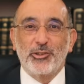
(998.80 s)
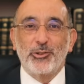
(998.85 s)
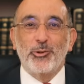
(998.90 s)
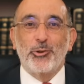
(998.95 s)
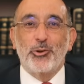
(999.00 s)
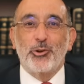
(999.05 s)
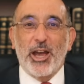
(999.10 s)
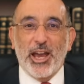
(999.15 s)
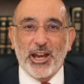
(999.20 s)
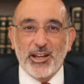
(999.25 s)

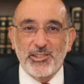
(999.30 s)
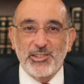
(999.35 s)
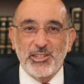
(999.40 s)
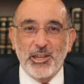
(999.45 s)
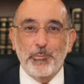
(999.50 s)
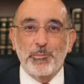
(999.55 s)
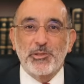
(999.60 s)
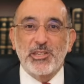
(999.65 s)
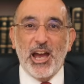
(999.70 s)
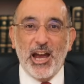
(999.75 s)
law
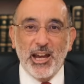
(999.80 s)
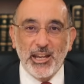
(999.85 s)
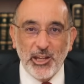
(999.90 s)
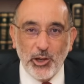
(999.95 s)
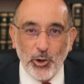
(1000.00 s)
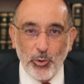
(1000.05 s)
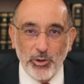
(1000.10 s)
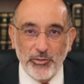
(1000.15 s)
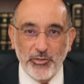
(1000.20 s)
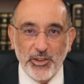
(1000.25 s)
accepts
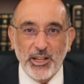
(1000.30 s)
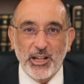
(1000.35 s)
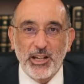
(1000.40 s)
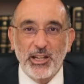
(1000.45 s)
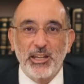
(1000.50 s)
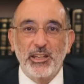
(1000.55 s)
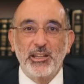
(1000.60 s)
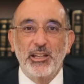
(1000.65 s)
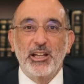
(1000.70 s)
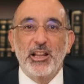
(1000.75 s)

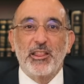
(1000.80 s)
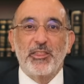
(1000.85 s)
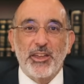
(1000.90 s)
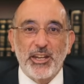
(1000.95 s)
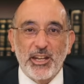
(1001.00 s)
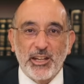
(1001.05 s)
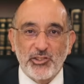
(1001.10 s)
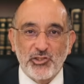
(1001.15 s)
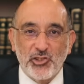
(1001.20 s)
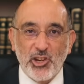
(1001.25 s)
unequivocally
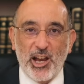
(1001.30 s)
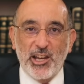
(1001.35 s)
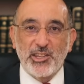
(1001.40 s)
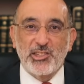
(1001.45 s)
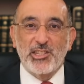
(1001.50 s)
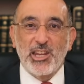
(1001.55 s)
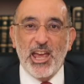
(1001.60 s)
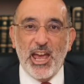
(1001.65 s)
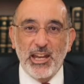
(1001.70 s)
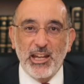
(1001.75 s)
that a
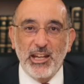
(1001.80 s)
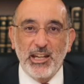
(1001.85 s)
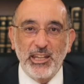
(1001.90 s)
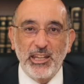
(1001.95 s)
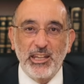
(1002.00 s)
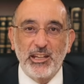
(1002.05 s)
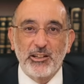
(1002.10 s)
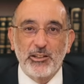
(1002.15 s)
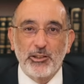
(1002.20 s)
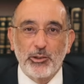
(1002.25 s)
just and
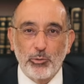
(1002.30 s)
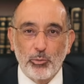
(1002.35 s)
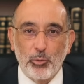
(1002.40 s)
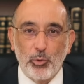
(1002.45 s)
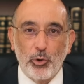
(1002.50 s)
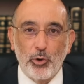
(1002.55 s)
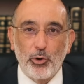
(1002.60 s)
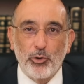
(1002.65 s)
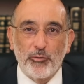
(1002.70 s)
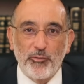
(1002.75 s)
legal
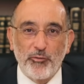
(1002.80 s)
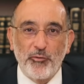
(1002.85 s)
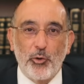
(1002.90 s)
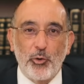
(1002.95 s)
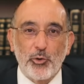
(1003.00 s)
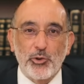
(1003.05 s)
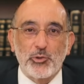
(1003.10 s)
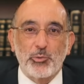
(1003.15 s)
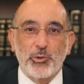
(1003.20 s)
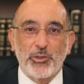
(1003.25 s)
war
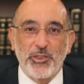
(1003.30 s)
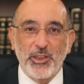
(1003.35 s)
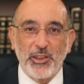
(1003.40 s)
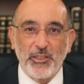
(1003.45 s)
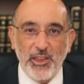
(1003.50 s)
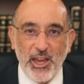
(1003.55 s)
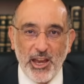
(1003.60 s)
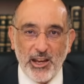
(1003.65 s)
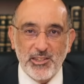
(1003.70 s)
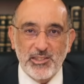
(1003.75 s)
fought within
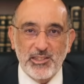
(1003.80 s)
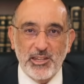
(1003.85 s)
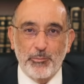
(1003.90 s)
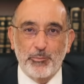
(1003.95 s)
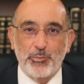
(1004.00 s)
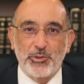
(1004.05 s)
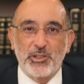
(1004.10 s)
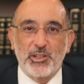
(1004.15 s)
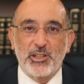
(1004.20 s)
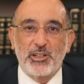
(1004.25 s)
the
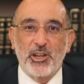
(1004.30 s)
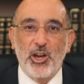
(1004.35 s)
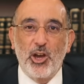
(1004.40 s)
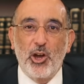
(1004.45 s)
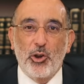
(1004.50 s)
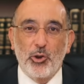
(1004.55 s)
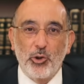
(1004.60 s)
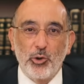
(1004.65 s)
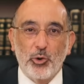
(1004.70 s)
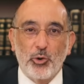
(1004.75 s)
accepted
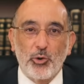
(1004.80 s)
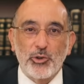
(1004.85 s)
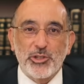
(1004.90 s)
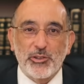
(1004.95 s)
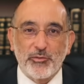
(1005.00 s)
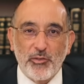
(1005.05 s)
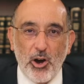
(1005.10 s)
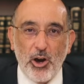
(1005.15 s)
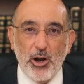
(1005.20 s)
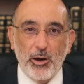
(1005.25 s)
laws
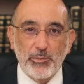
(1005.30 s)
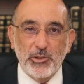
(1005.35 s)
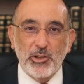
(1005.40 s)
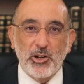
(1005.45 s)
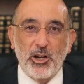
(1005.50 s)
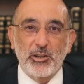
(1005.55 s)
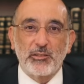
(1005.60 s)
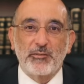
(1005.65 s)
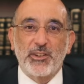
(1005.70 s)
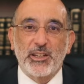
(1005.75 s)
of armed
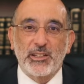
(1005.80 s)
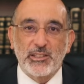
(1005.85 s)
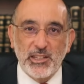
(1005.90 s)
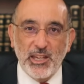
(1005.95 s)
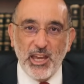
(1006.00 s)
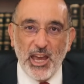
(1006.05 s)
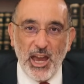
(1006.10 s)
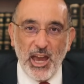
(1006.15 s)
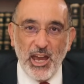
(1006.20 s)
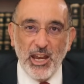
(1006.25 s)
conflict
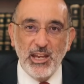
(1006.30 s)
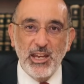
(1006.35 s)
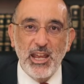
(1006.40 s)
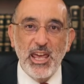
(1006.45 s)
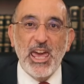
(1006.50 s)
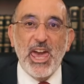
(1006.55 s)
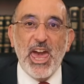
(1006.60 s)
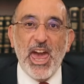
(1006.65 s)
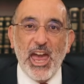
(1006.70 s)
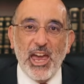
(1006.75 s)
can
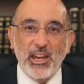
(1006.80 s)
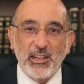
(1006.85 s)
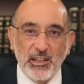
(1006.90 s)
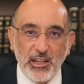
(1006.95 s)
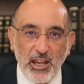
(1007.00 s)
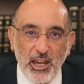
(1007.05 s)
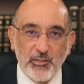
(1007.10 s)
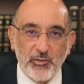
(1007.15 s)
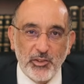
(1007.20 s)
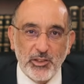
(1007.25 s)
and
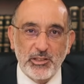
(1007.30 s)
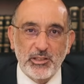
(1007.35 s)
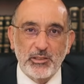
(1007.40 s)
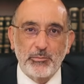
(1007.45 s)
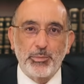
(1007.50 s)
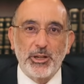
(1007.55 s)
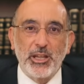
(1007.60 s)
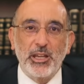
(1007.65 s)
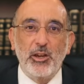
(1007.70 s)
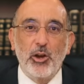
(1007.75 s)

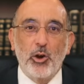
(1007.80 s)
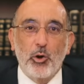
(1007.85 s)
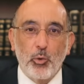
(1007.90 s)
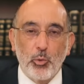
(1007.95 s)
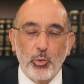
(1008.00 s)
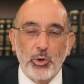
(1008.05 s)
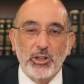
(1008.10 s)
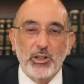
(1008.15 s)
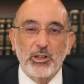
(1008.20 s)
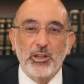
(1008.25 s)
inevitably
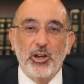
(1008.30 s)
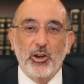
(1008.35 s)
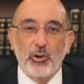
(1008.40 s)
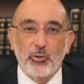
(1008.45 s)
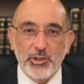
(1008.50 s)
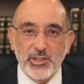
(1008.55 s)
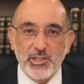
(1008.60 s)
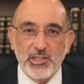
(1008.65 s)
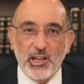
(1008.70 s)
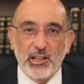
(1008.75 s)
will
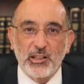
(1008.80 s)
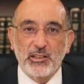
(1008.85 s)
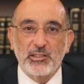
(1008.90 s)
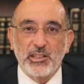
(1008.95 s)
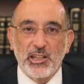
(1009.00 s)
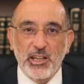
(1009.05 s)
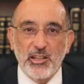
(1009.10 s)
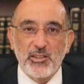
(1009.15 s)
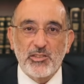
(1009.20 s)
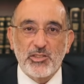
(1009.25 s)
result
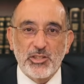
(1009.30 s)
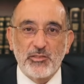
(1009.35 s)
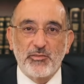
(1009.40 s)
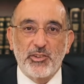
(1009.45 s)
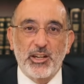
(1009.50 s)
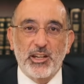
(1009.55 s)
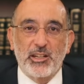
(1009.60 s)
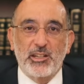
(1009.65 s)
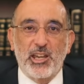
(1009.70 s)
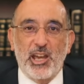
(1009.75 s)
in
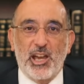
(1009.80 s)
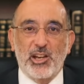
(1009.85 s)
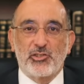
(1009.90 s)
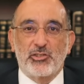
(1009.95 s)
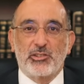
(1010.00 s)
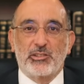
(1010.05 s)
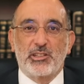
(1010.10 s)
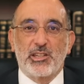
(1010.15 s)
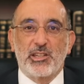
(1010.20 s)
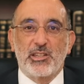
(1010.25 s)
civilian
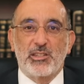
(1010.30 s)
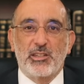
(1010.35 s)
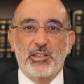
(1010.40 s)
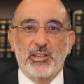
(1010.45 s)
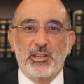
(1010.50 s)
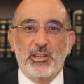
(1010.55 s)
casualties.